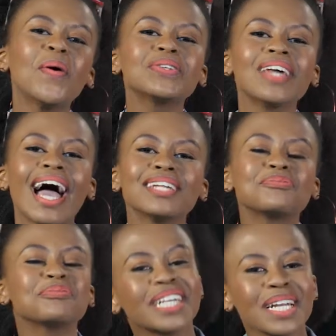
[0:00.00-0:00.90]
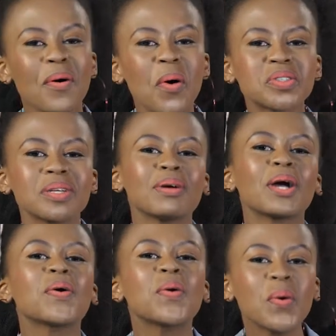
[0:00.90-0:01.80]
also has really awesome
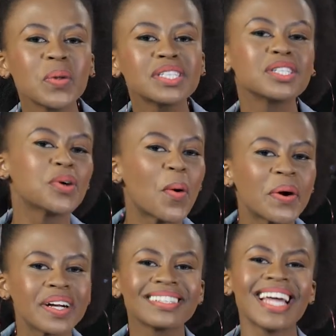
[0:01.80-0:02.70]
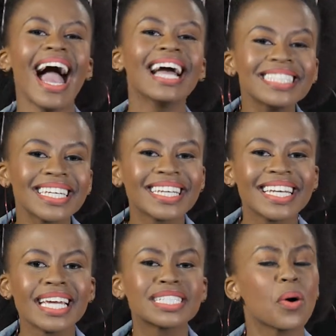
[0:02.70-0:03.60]
and cool tutorials and
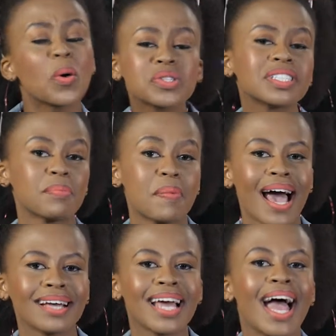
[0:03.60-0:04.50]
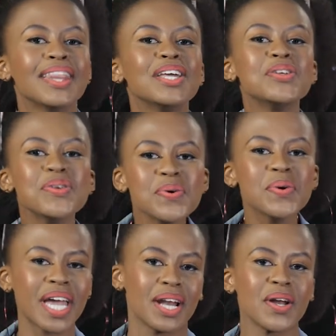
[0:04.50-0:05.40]
techniques, also supplies that you
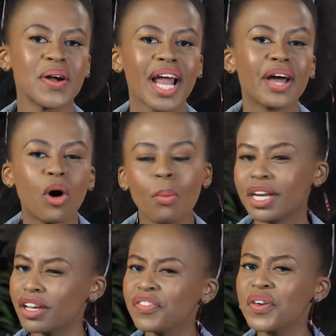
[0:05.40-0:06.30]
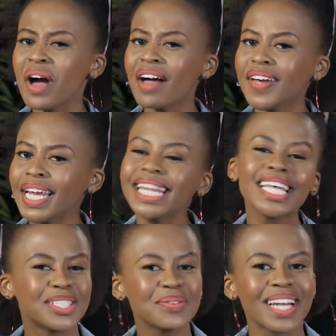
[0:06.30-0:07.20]
can learn at home. And if you have any
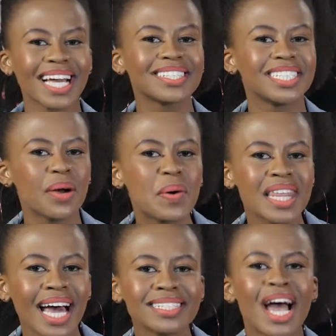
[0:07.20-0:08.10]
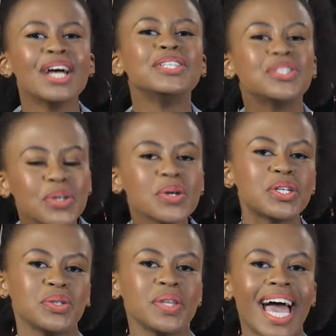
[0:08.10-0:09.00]
that you would like to share with us, do
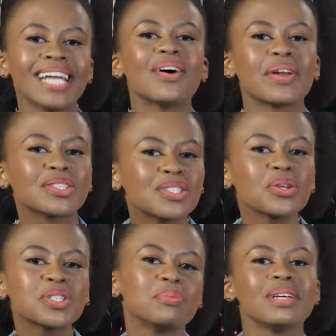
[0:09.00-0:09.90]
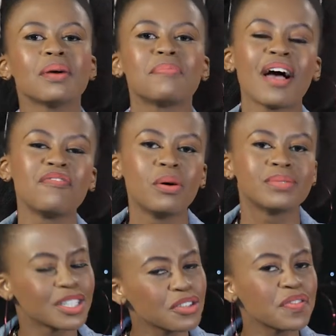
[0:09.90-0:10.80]
do that on our social media
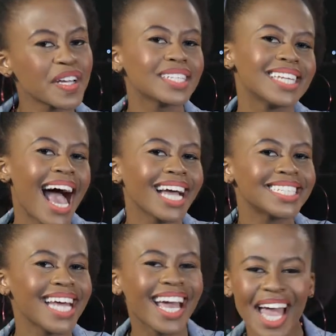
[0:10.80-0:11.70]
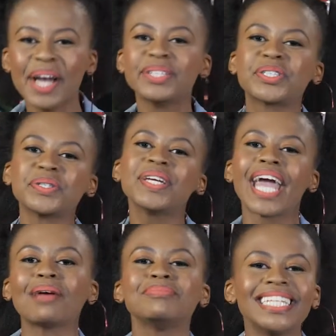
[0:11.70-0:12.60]
platforms. And don't forget to hashtag
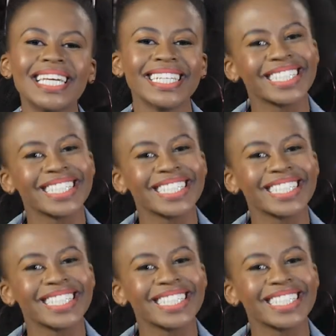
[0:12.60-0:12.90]
#TrueCapeT.